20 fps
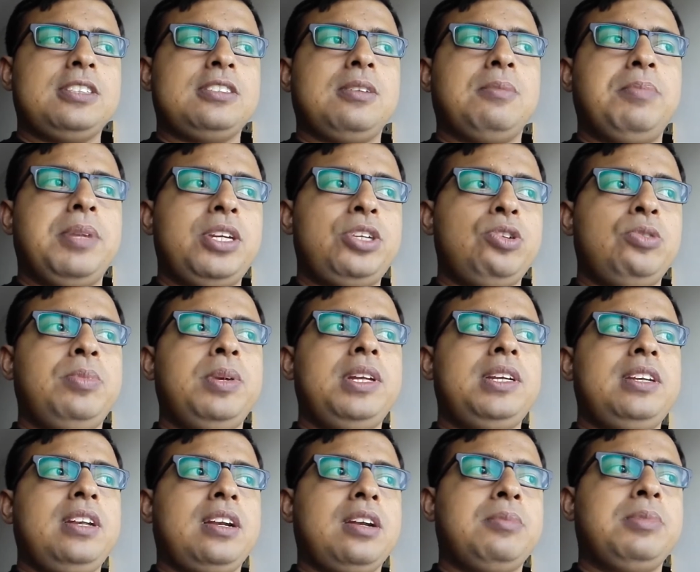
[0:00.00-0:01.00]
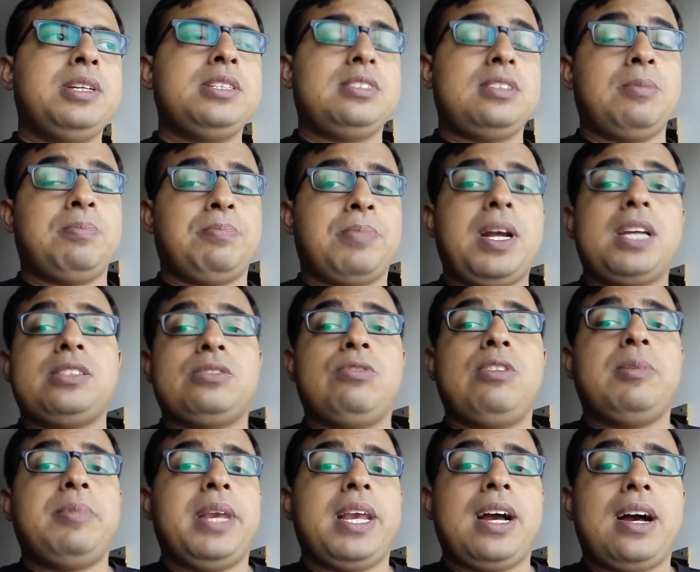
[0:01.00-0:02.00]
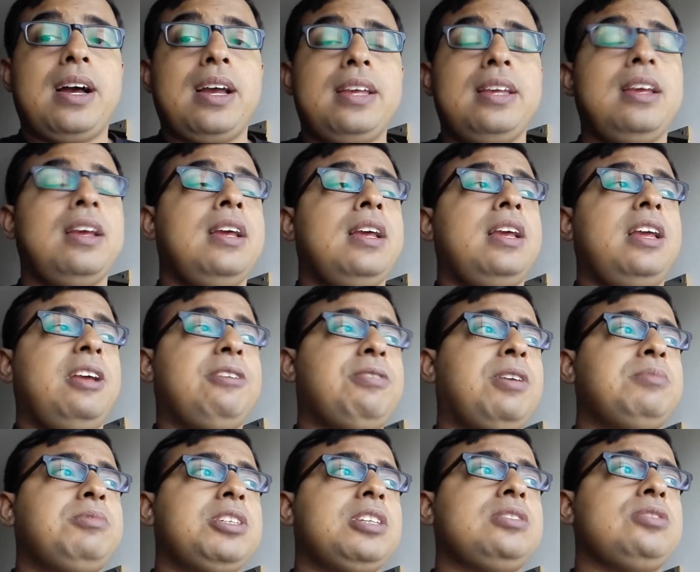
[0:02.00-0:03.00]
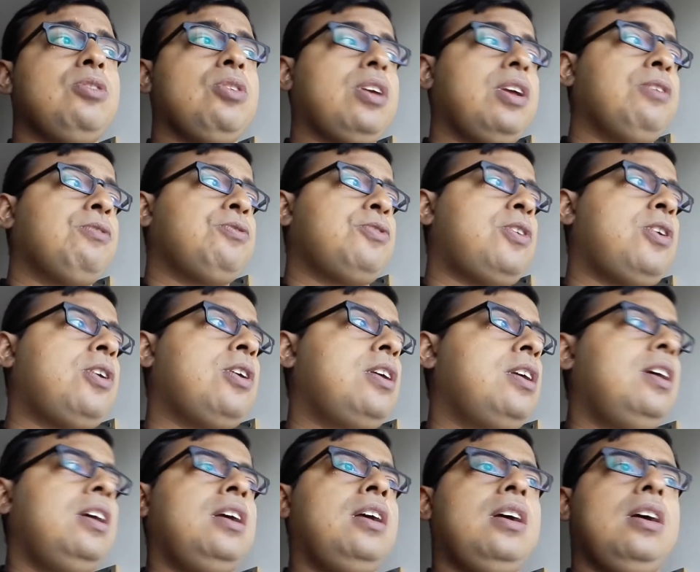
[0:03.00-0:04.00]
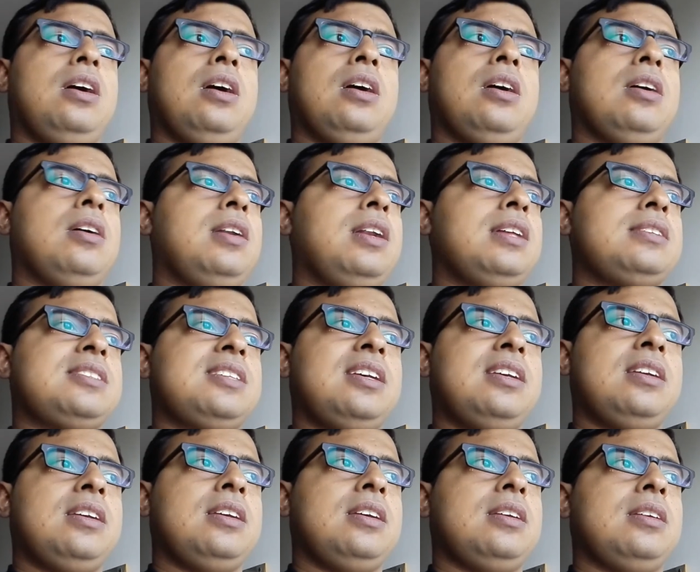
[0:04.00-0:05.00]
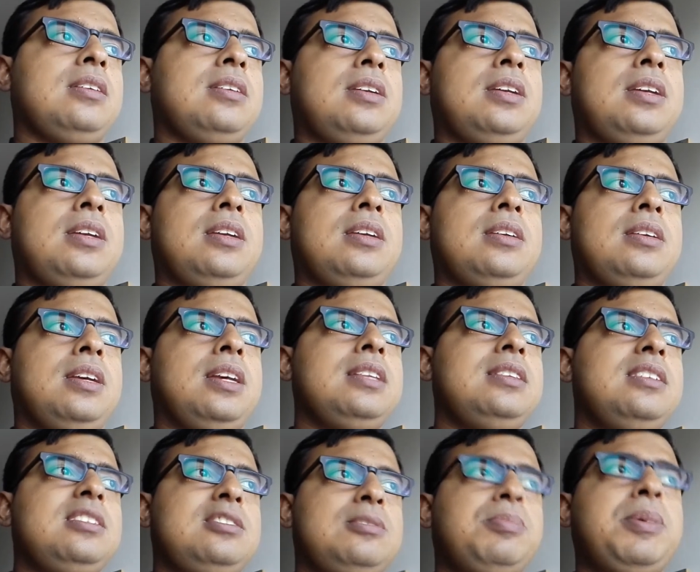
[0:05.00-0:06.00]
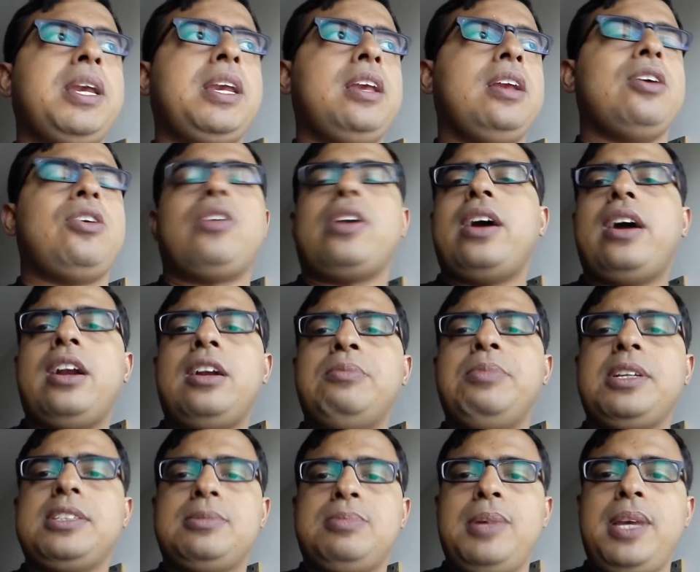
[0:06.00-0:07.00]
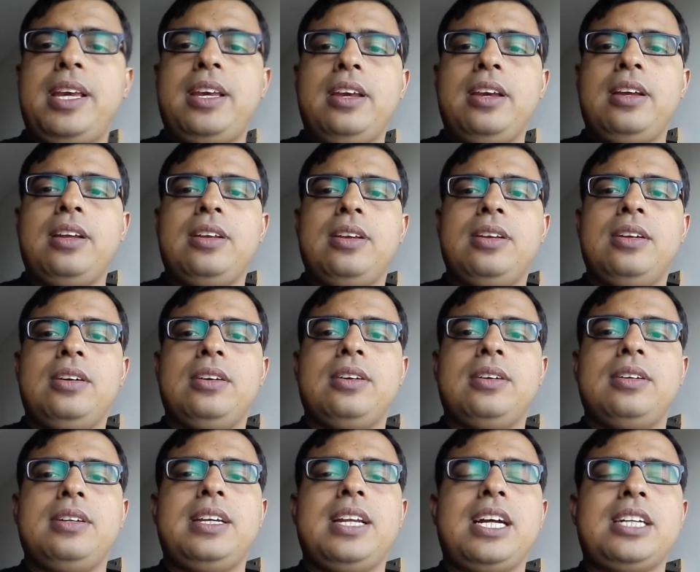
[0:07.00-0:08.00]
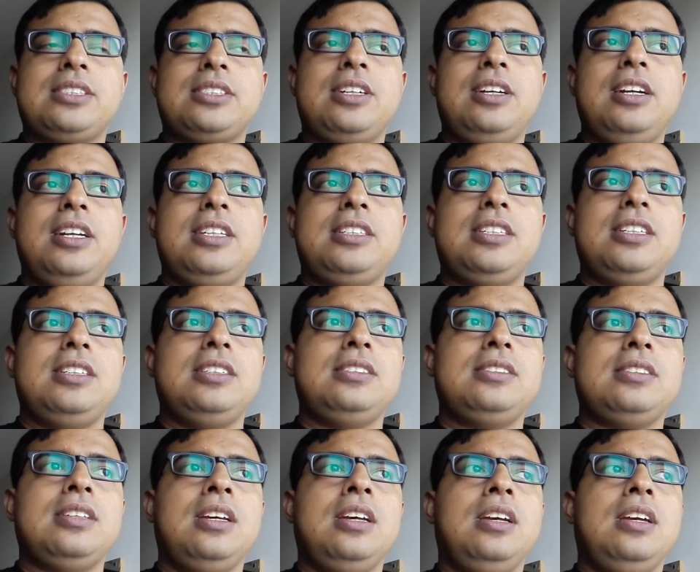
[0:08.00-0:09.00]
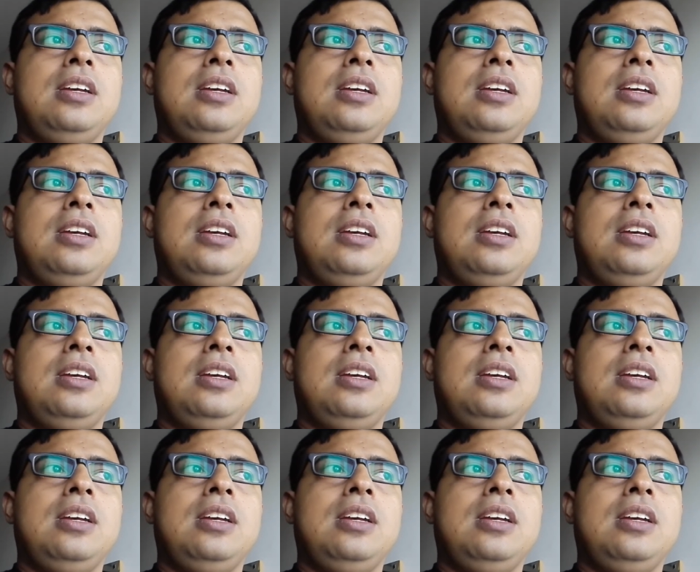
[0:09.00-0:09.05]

is a B2B database, the price will be high. If I'm just looking for, let's say, Hindi speaking or Arabic speaking nationalities,